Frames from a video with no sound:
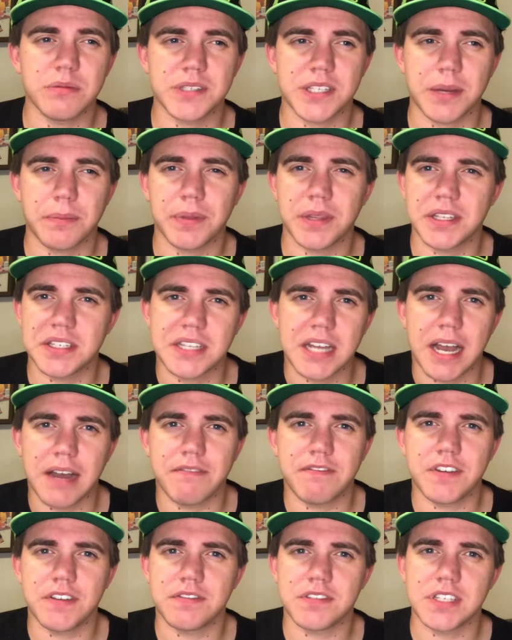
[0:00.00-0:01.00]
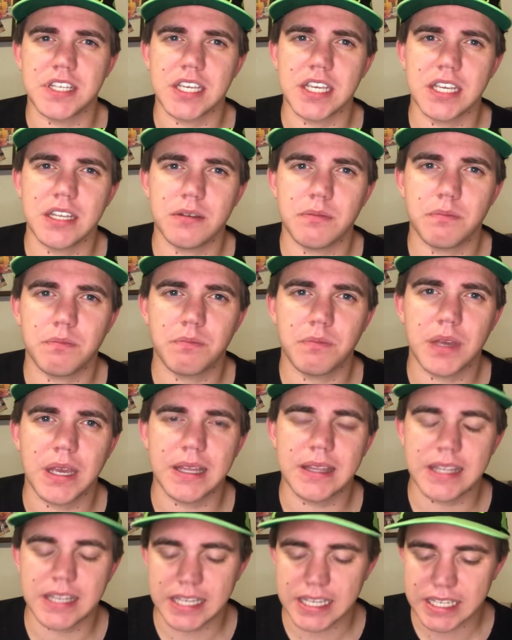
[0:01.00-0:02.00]
was up in the top 15
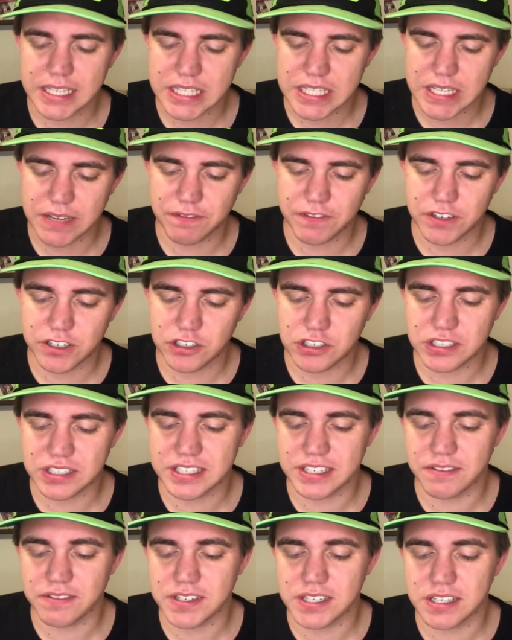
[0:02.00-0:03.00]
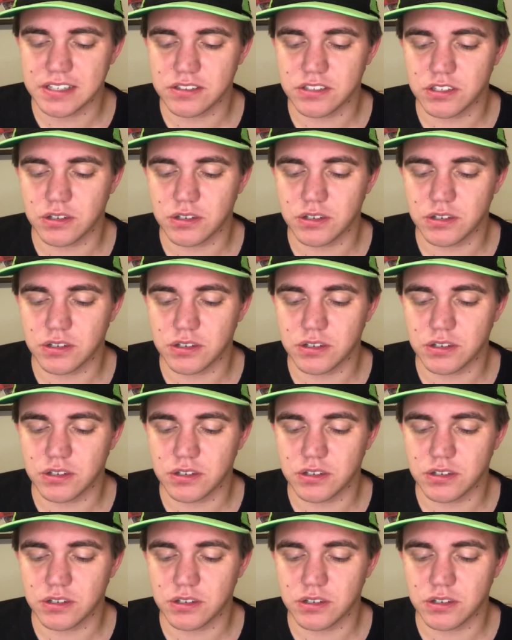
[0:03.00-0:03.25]
and then he ends up finishing 17th.